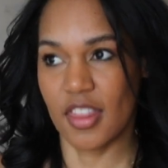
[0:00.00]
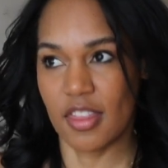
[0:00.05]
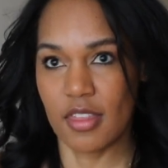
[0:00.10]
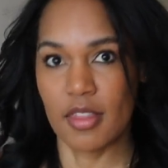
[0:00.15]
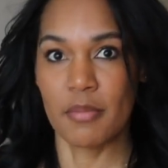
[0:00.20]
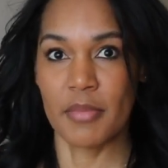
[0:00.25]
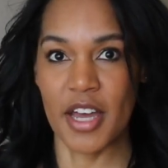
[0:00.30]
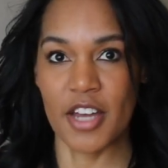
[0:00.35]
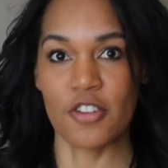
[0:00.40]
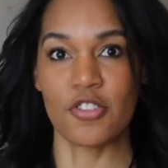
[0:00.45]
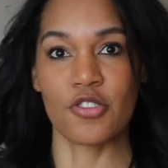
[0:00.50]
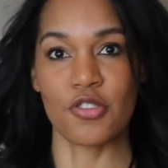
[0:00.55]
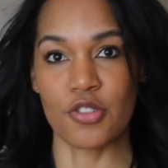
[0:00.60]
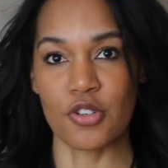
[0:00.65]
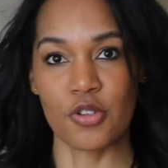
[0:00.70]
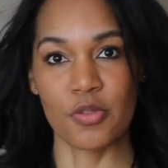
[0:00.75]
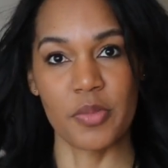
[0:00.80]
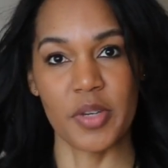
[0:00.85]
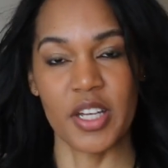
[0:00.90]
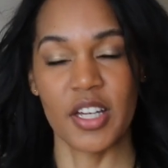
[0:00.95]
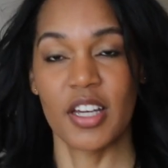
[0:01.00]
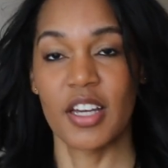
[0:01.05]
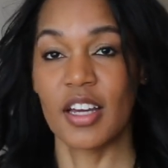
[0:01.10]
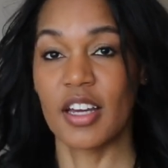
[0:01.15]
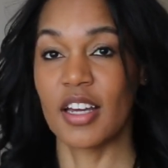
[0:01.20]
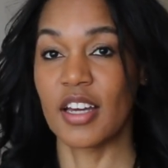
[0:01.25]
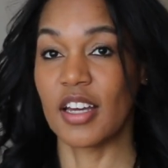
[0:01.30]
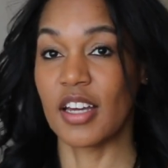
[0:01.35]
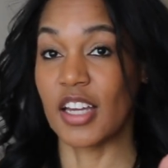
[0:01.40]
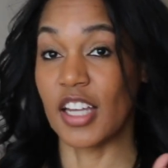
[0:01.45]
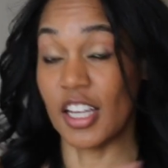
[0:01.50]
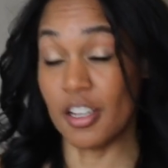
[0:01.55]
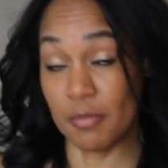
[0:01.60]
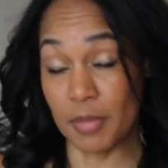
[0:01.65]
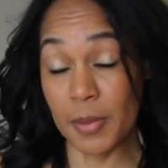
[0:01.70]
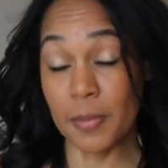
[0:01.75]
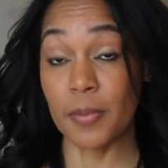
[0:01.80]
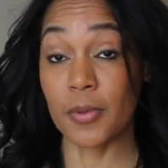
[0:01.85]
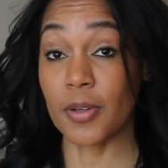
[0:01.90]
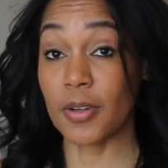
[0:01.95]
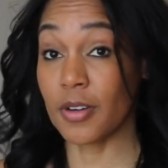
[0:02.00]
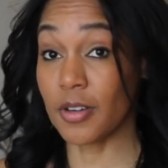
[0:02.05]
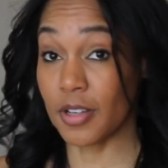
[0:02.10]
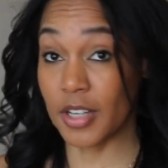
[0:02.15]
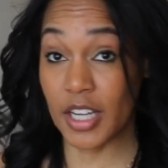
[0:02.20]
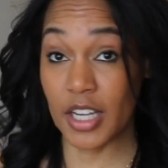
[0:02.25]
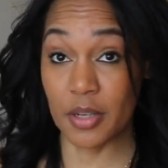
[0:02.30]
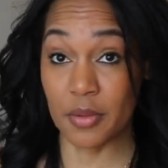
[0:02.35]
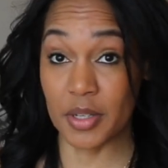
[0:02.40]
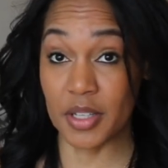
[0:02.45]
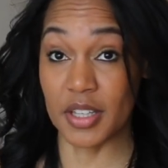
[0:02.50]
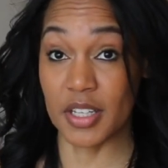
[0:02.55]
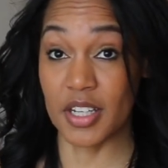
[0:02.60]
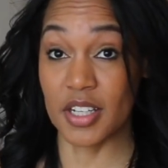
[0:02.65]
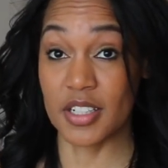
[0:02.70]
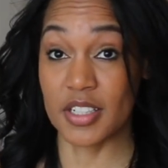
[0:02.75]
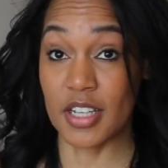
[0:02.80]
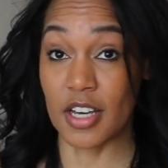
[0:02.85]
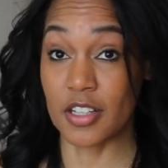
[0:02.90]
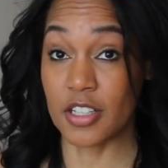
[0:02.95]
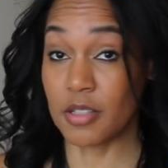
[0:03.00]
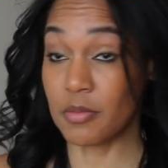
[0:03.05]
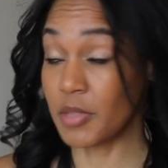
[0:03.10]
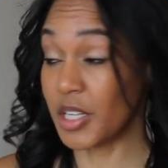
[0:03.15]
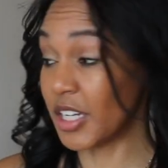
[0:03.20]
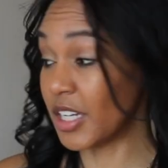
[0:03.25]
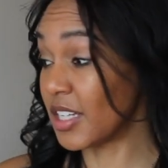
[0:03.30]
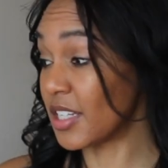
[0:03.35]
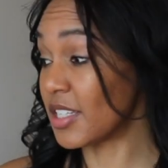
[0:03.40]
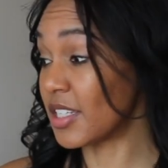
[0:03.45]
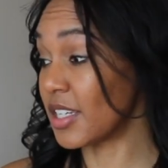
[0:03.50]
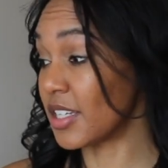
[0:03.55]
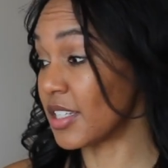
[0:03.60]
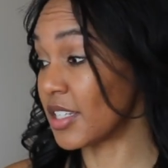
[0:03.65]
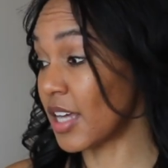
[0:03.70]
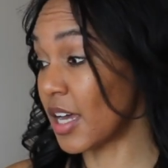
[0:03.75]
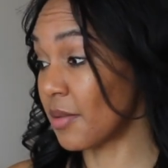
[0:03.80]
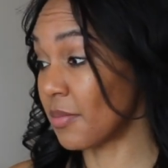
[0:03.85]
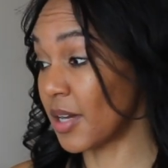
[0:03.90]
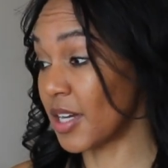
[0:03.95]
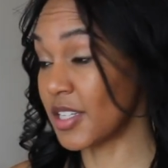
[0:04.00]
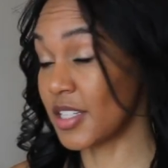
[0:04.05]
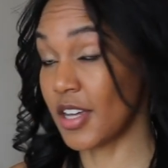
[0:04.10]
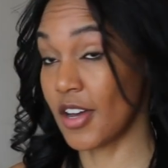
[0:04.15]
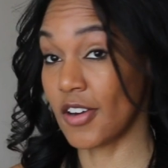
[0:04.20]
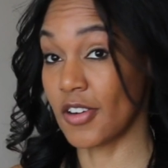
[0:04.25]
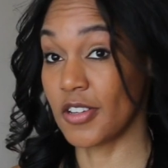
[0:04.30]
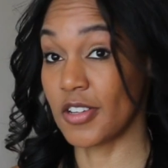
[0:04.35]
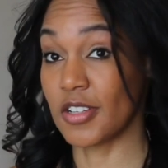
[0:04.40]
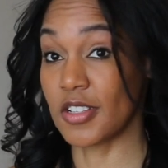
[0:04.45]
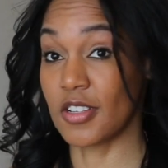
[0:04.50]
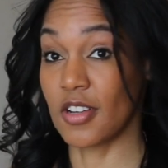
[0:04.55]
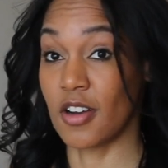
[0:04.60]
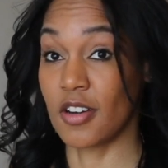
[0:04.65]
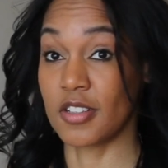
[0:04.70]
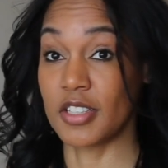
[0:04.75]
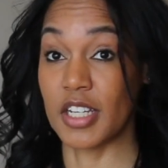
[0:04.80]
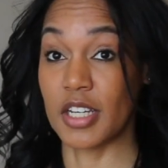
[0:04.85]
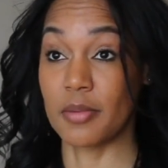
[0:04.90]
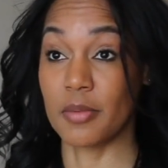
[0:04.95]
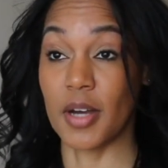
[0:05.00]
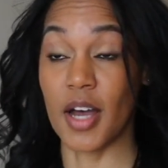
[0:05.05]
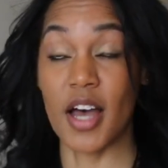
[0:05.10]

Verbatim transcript: The manager told me, if people are okay with it, tell them they can sit side by side on this long table.